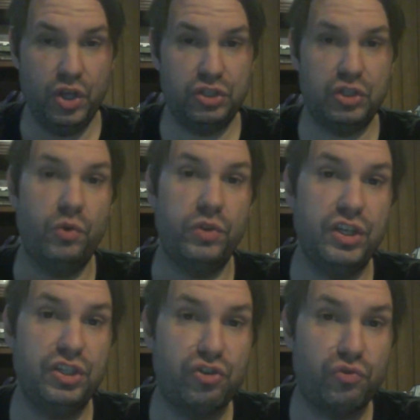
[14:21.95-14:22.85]
So
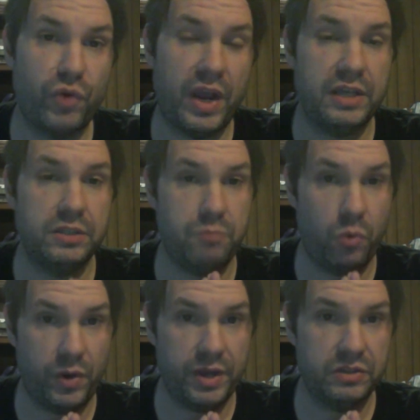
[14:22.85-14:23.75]
these trans
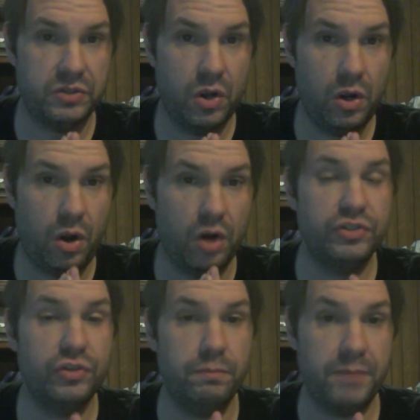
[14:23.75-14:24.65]
boys are
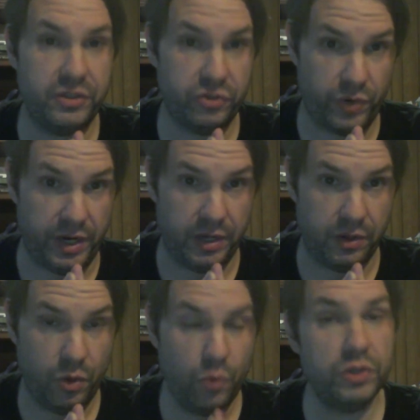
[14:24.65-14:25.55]
still menstruating,
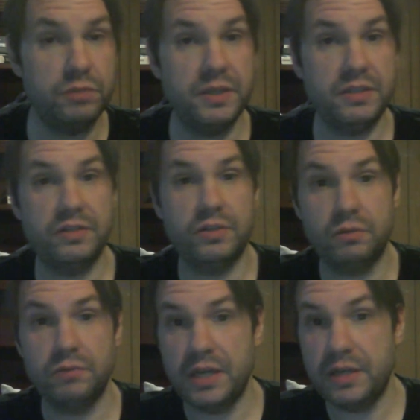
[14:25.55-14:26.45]
which means they
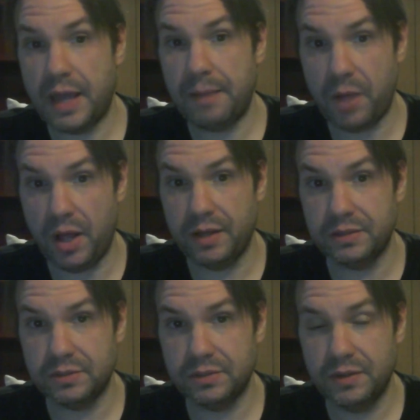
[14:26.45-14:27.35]
still need
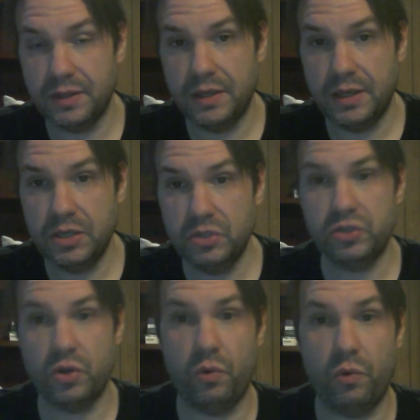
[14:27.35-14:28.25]
tampons.
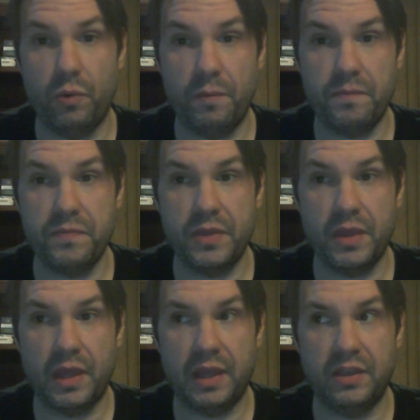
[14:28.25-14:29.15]
So
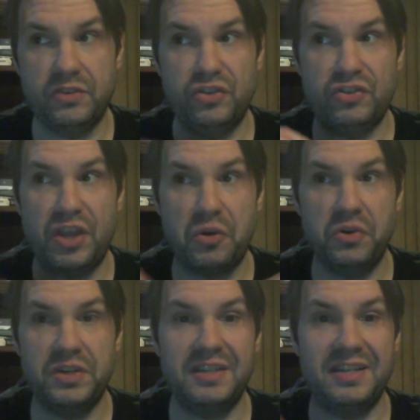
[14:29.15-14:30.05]
this is a
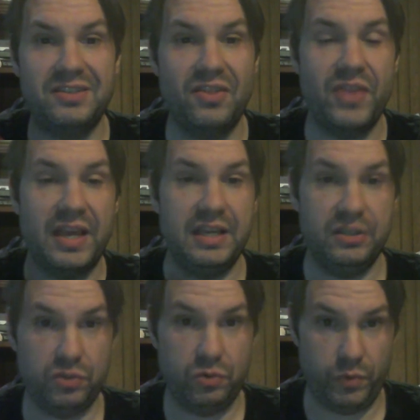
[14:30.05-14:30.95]
good and decent thing
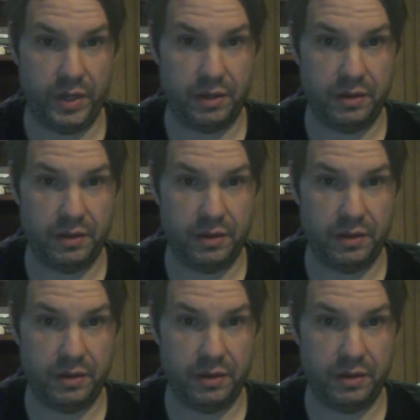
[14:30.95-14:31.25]
he's doing.